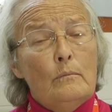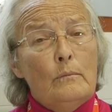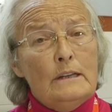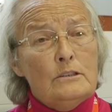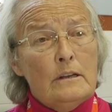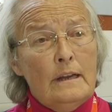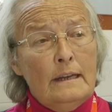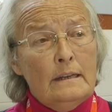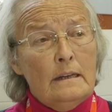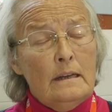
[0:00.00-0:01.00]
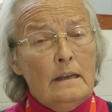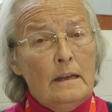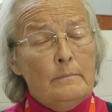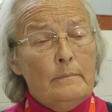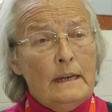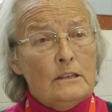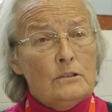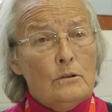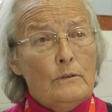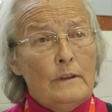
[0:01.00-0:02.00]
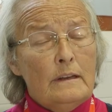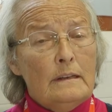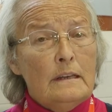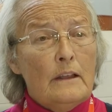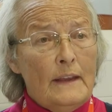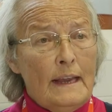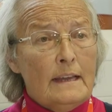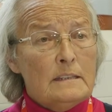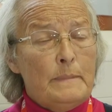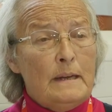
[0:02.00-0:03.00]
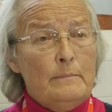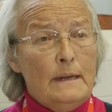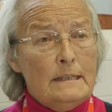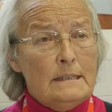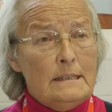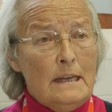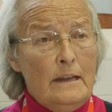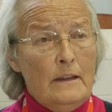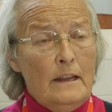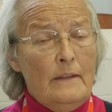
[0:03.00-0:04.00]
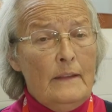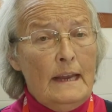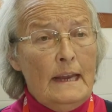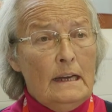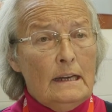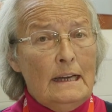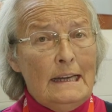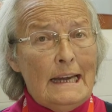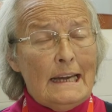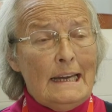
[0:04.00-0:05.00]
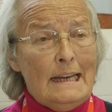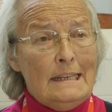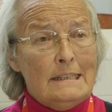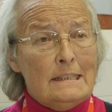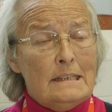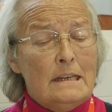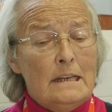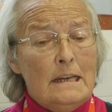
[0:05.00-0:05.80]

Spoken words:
We try and make sure that nothing has been missed and that the clinic is